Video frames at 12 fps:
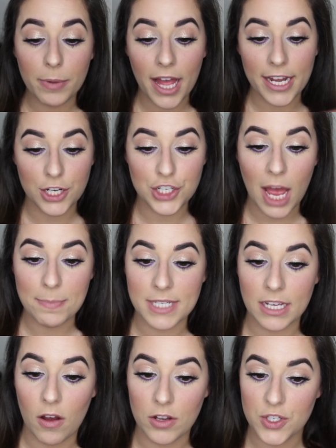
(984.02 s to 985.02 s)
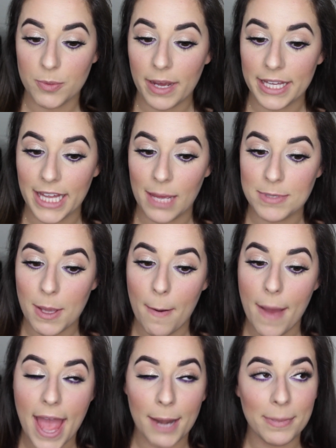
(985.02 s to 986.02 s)
Applied chapstick onto my lips,
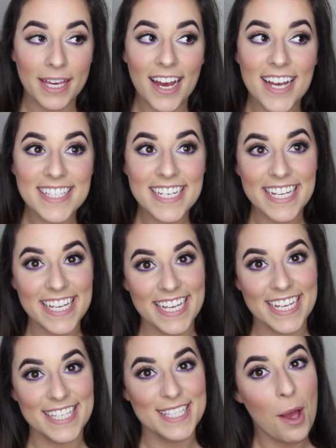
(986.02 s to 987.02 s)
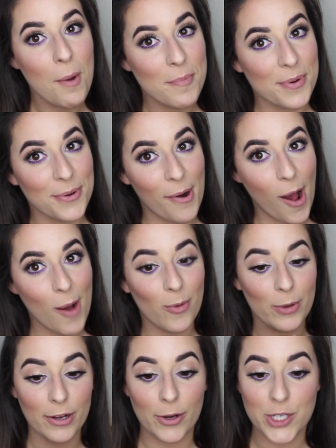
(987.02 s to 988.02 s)
and because it is prom,
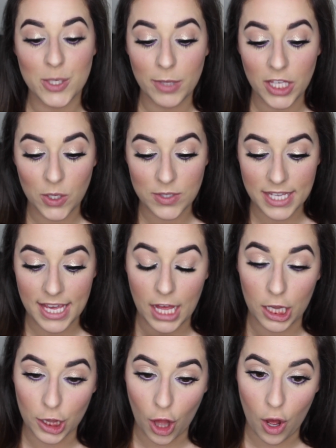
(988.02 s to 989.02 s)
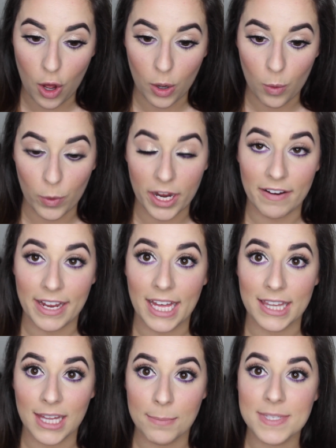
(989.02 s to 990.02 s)
we are going to be using long wearing
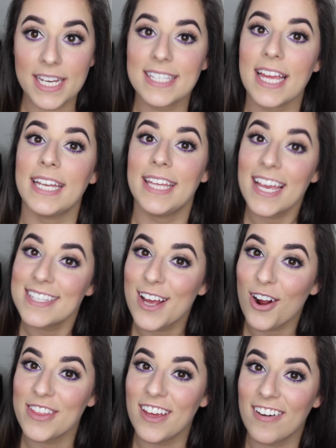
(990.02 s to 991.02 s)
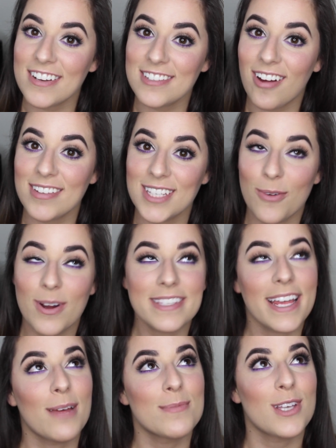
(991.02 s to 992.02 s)
lipsticks, and yes, they are the Anastasia ones,
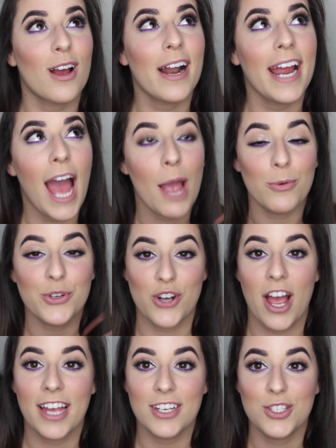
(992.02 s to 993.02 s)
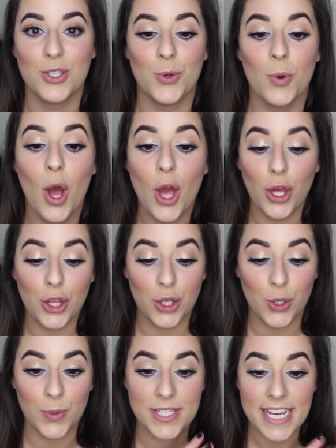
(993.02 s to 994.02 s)
and I'm sorry, I will try to
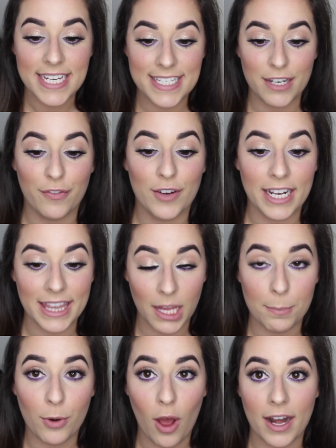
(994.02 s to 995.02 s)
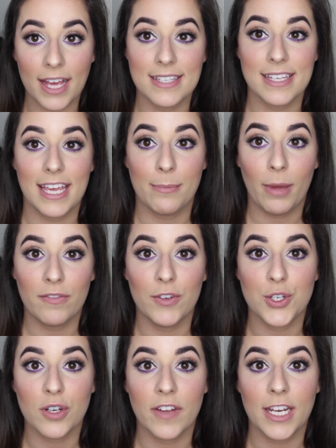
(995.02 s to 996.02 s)
use different lip products in my
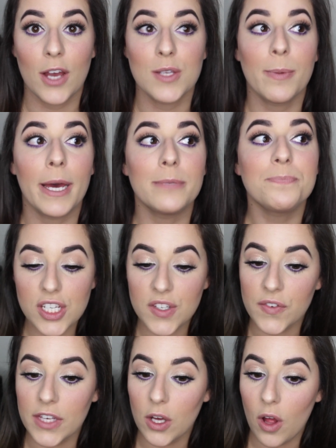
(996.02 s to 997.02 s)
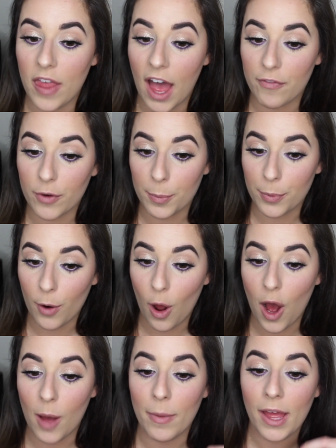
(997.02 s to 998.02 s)
future videos, but just feel that for
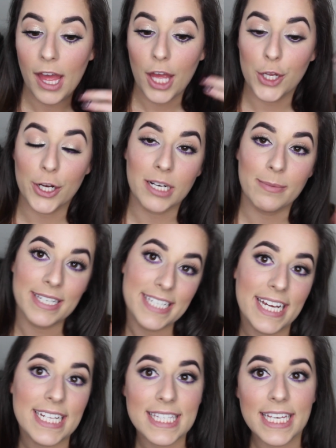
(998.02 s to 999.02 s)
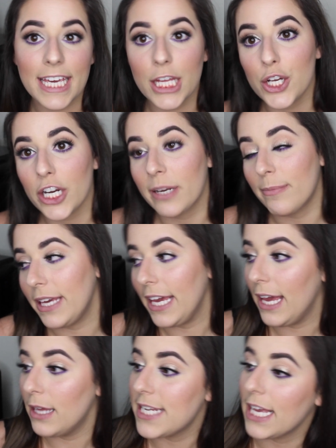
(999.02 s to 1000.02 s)
prom, you're going to be dancing and you're going to
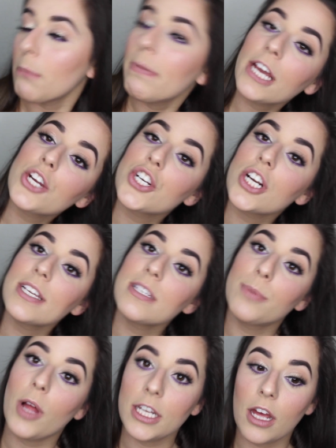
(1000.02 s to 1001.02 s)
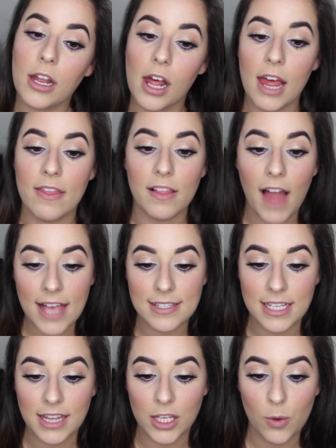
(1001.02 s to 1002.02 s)
be taking pictures and blah blah blah, and the last
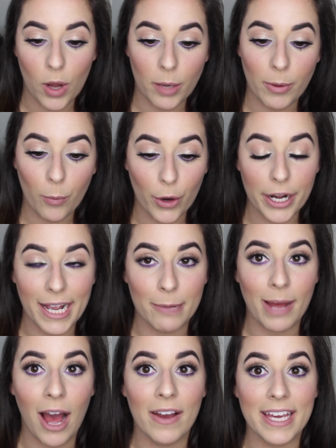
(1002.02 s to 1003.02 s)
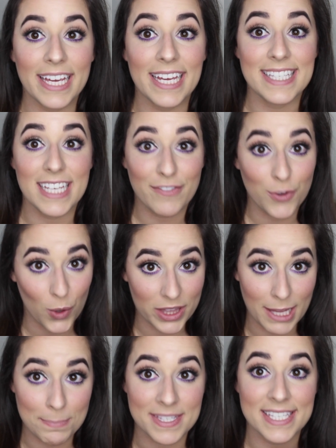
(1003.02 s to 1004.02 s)
thing that you want to be worrying about is if your
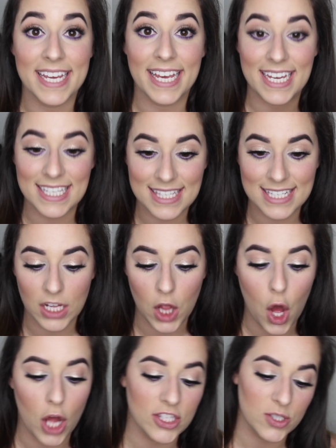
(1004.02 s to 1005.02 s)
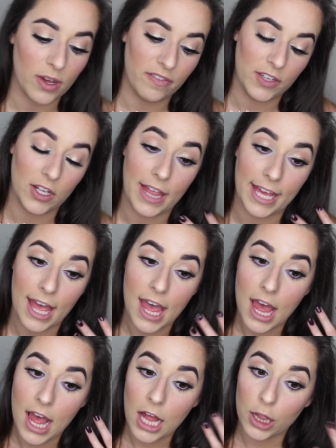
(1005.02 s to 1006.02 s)
lipstick is still on. So I feel like
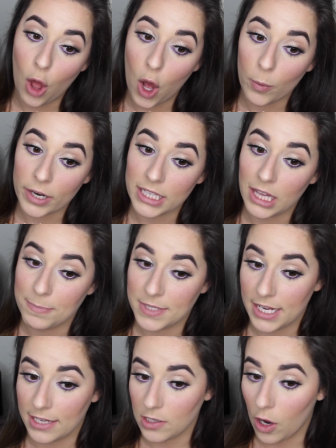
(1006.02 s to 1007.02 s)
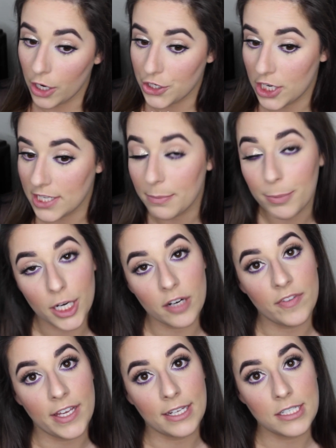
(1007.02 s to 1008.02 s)
long wearing lipsticks are just
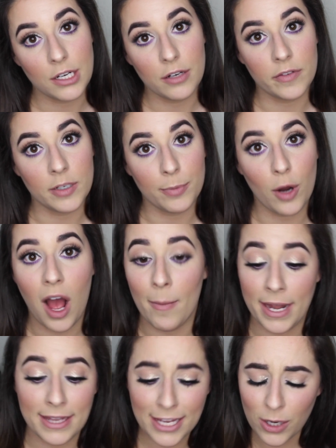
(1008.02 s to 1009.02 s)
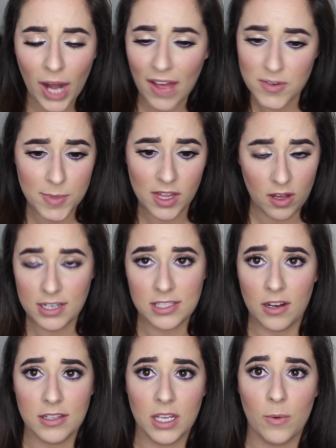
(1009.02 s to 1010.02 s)
perfect for prom, and they don't have to be the
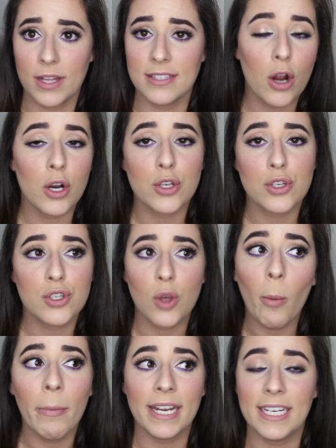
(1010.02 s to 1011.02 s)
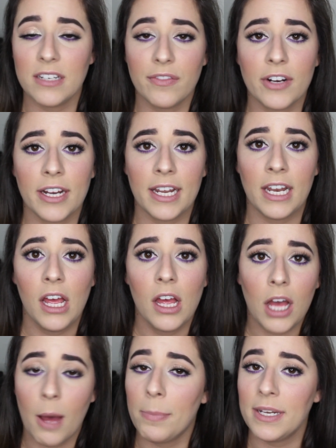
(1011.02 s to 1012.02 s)
Anastasia ones. There are so many different
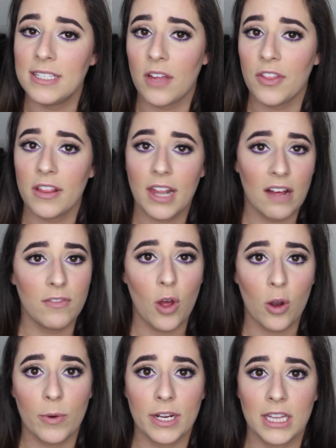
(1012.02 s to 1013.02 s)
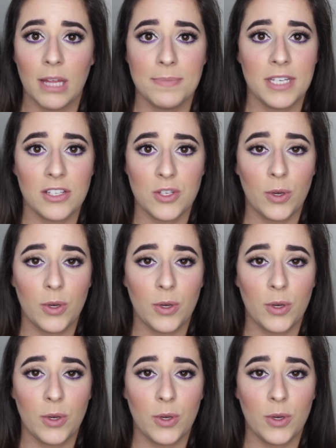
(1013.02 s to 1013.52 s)
companies out there that have long wearing lipsticks.